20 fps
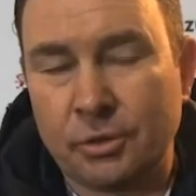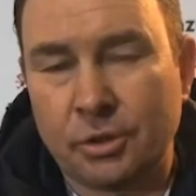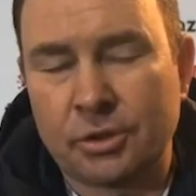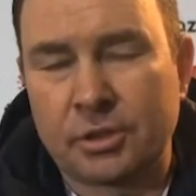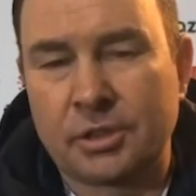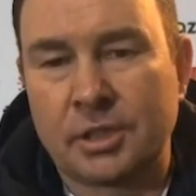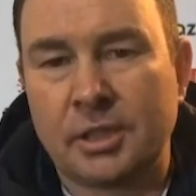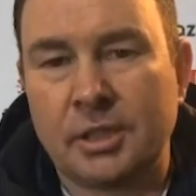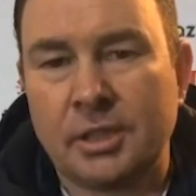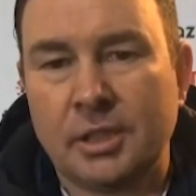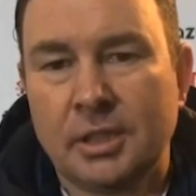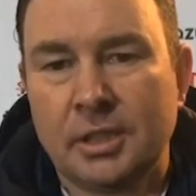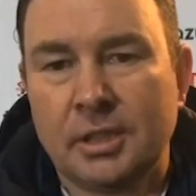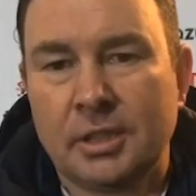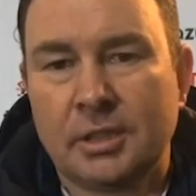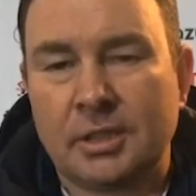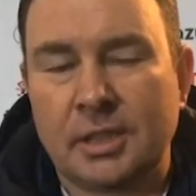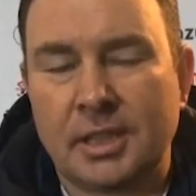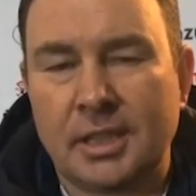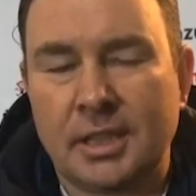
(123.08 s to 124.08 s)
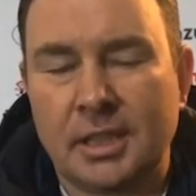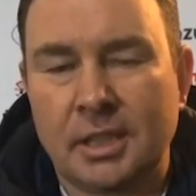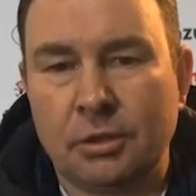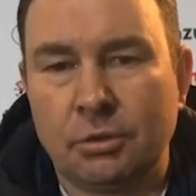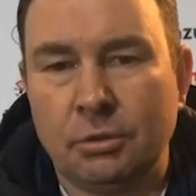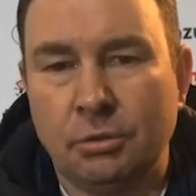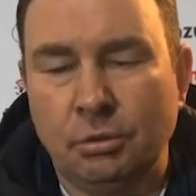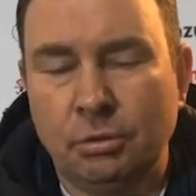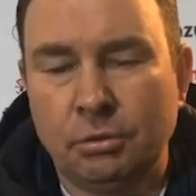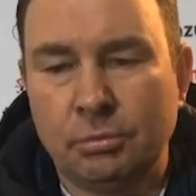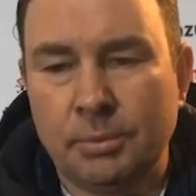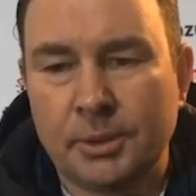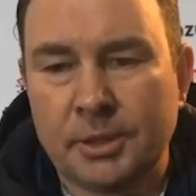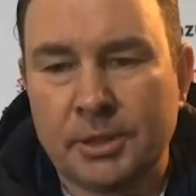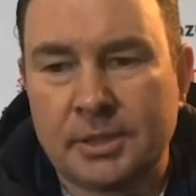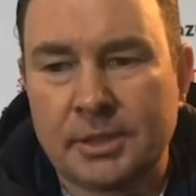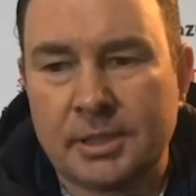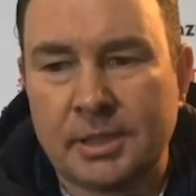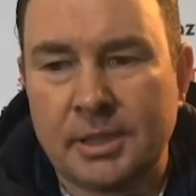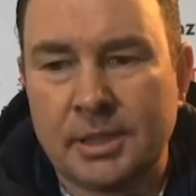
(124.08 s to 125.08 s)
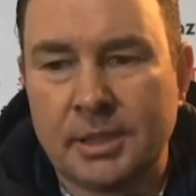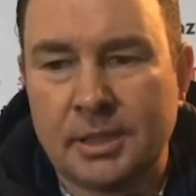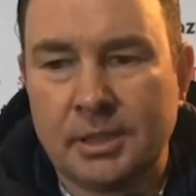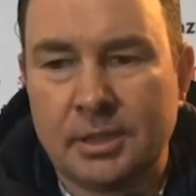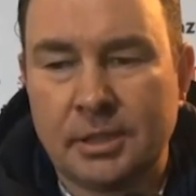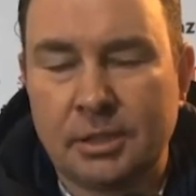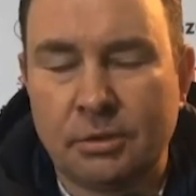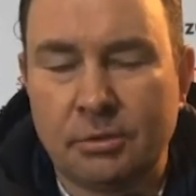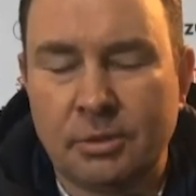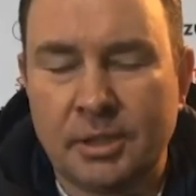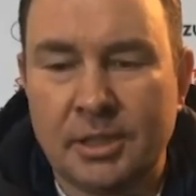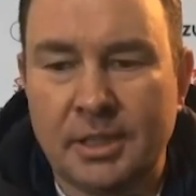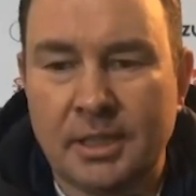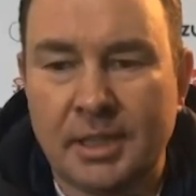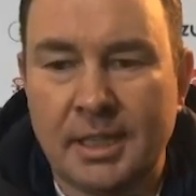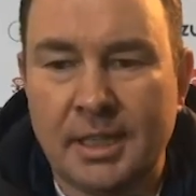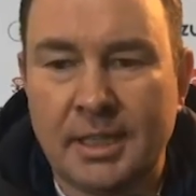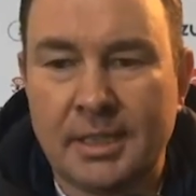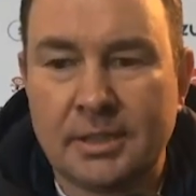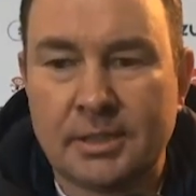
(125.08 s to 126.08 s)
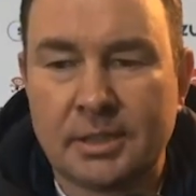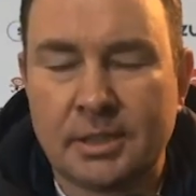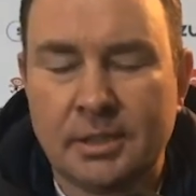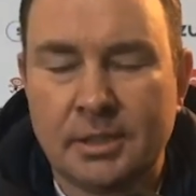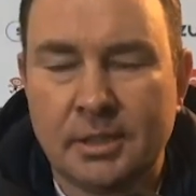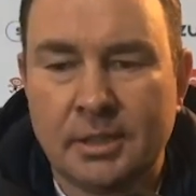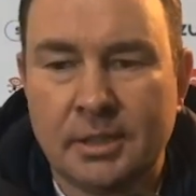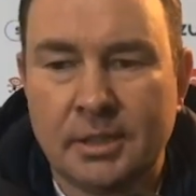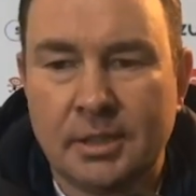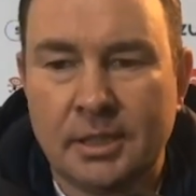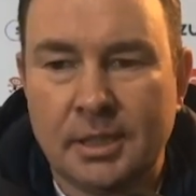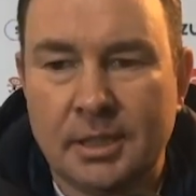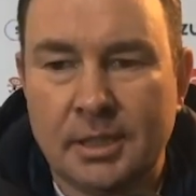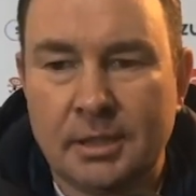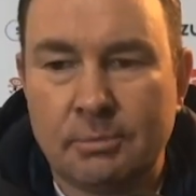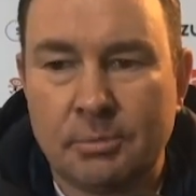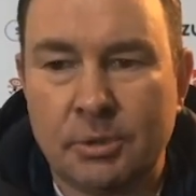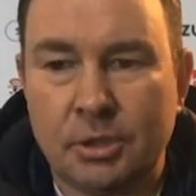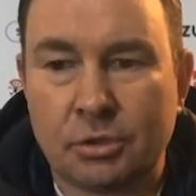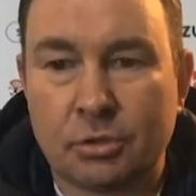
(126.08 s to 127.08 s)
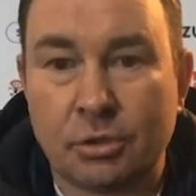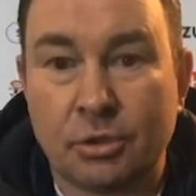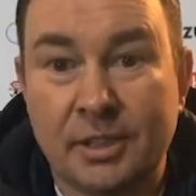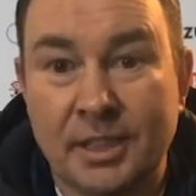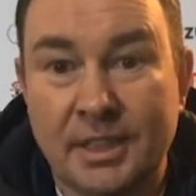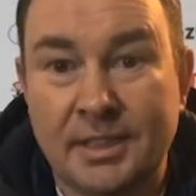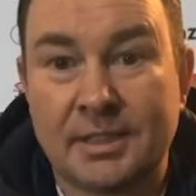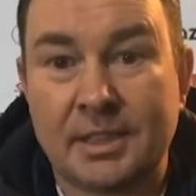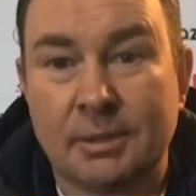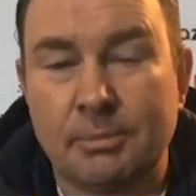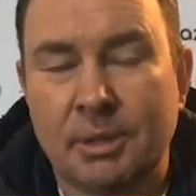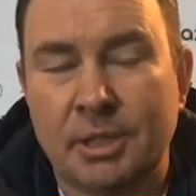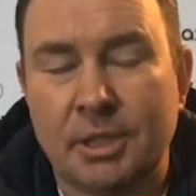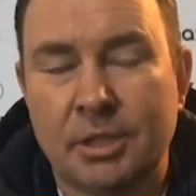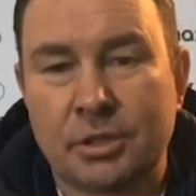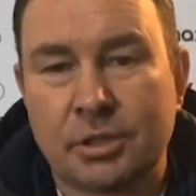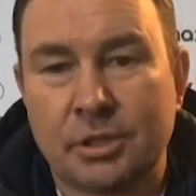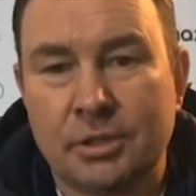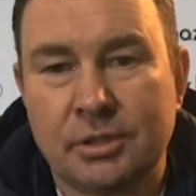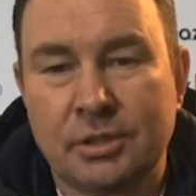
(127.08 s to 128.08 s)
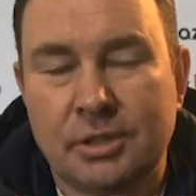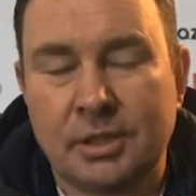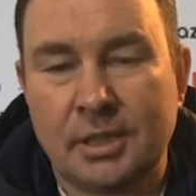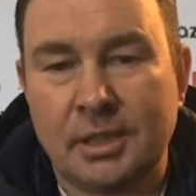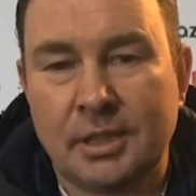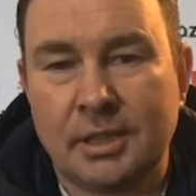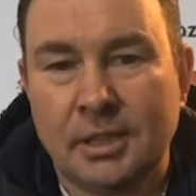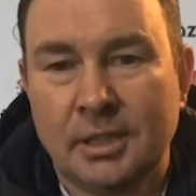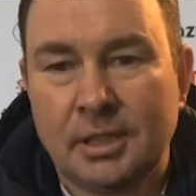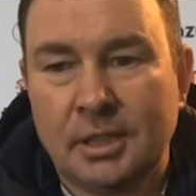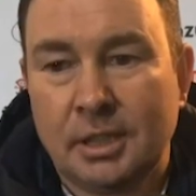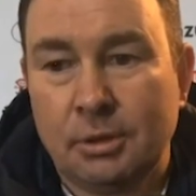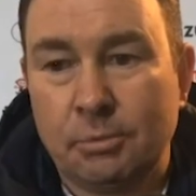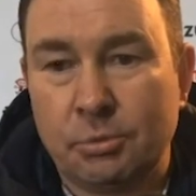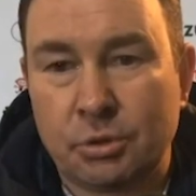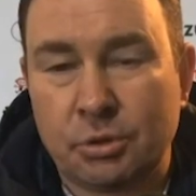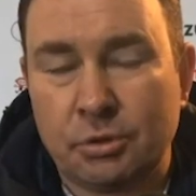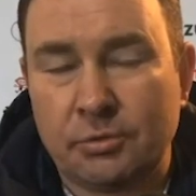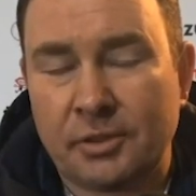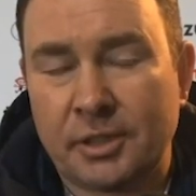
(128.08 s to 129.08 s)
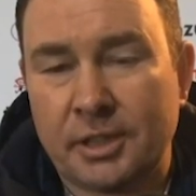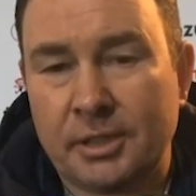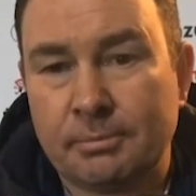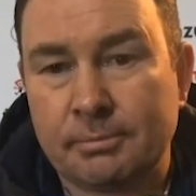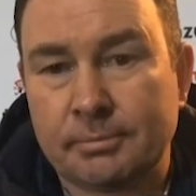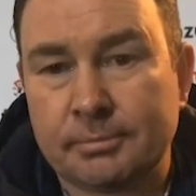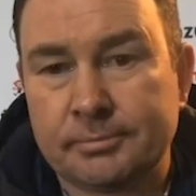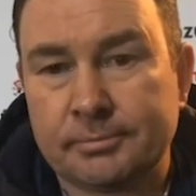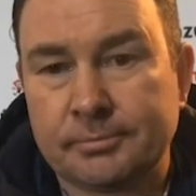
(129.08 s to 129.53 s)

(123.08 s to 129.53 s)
not to get a goal. But, in the end, he's got 90 minutes, and it was good for him.